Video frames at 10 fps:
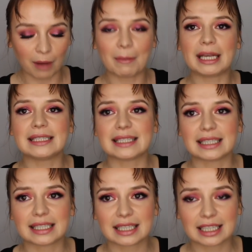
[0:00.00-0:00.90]

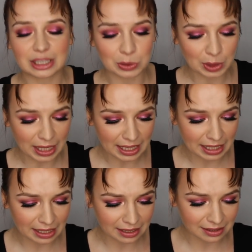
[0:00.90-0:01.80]
amazing, you
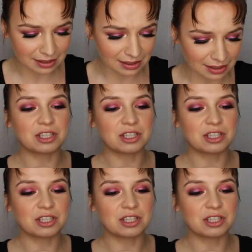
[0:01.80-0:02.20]
guys.